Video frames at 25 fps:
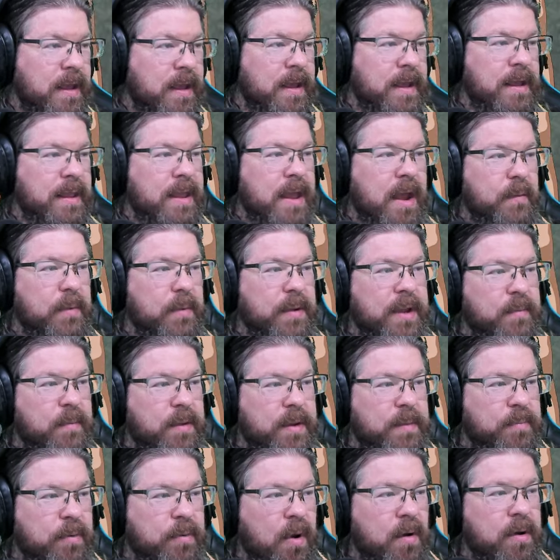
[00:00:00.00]
There,
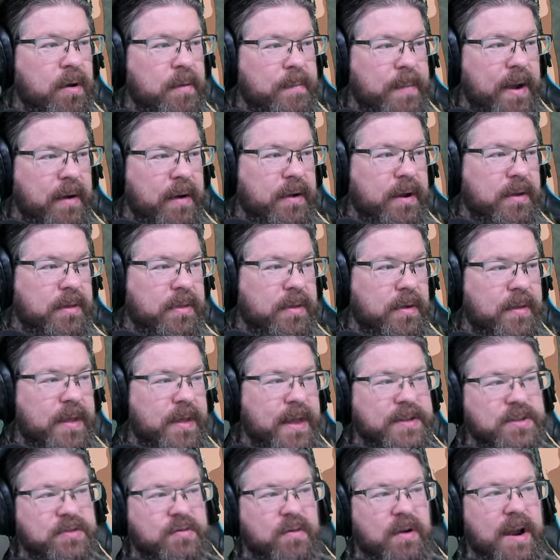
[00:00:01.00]
we broke her barrier, though.
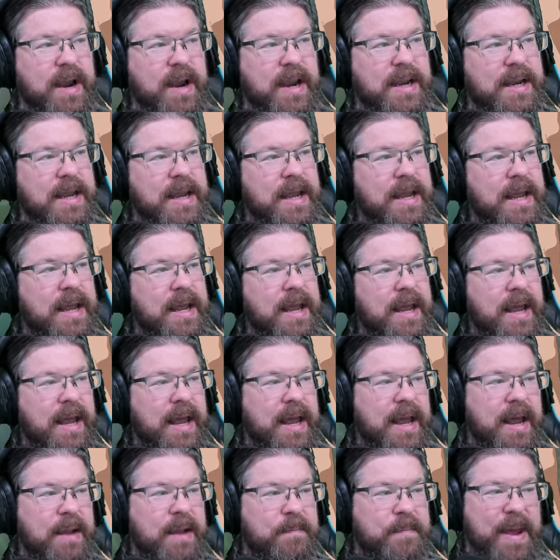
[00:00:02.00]
That's great.
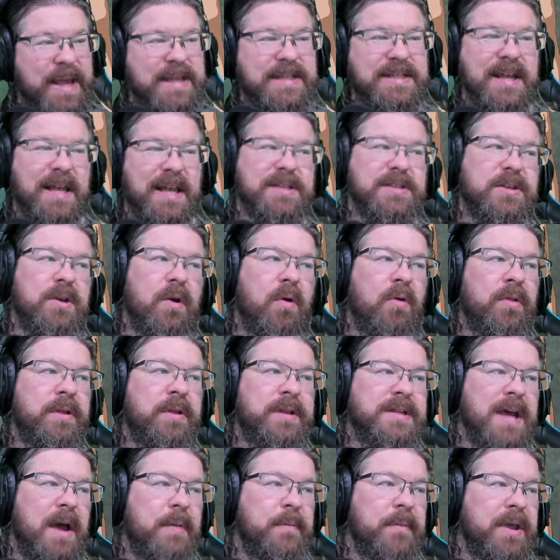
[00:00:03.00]
And basically, that's the only
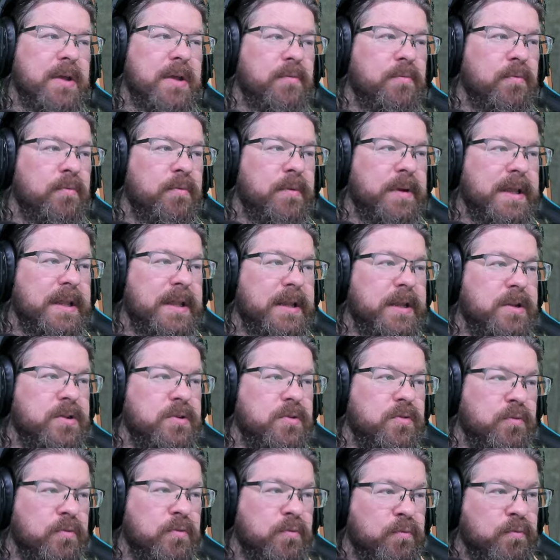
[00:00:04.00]
time we can really
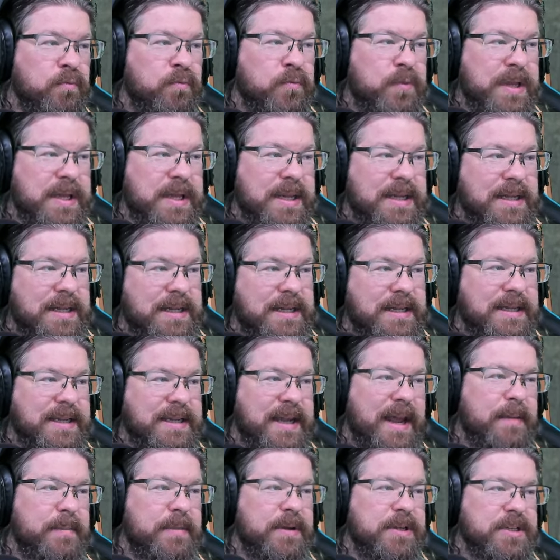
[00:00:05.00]
do real
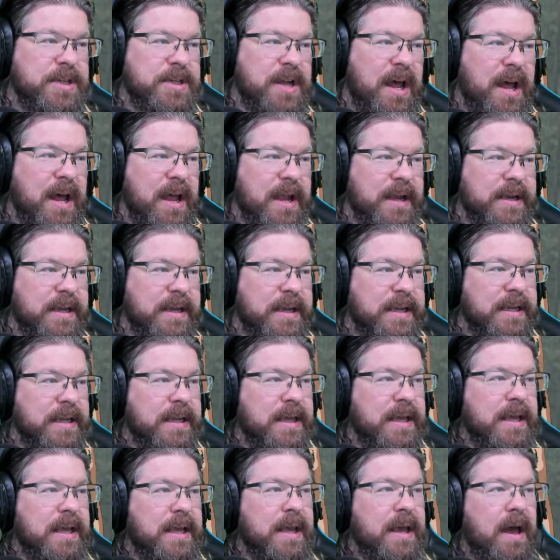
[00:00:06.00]
damage to Anya.
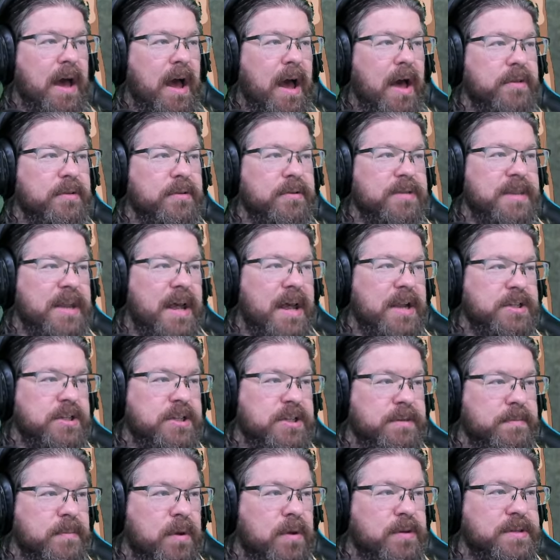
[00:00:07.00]
Other than that,
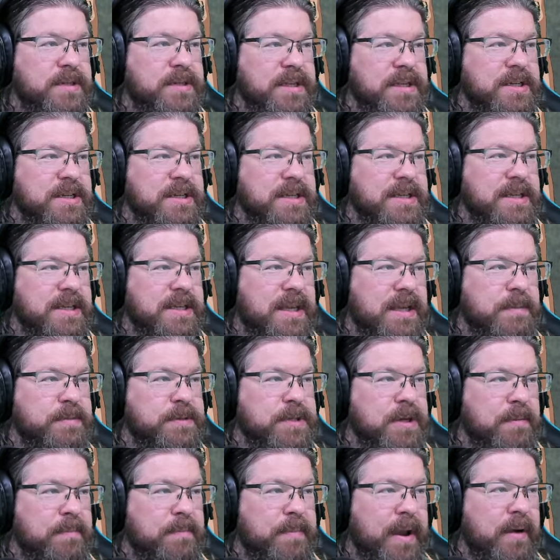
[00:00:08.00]
she mostly just
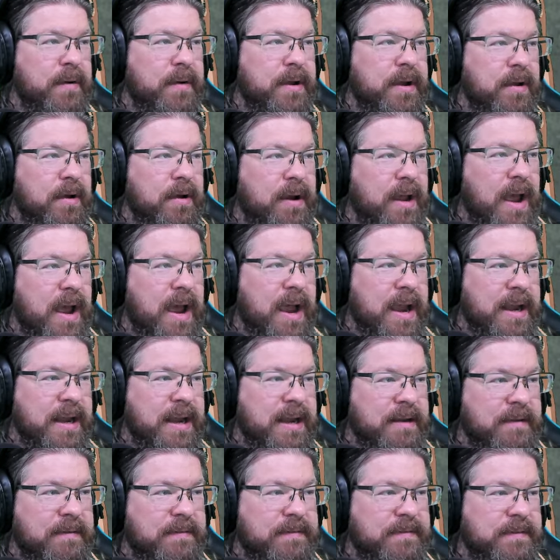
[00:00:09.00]
keeps her barrier kind
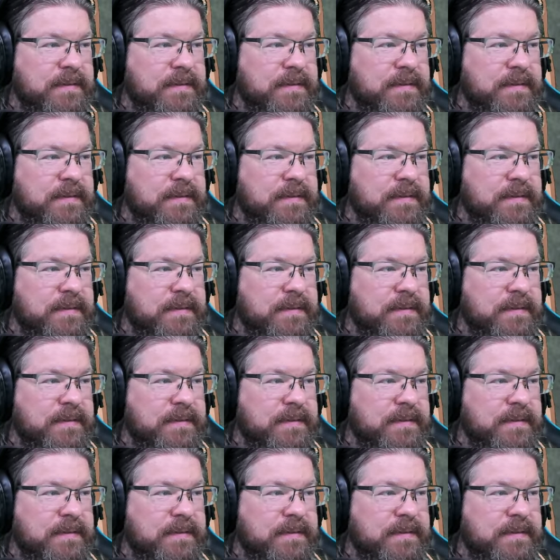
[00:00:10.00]
of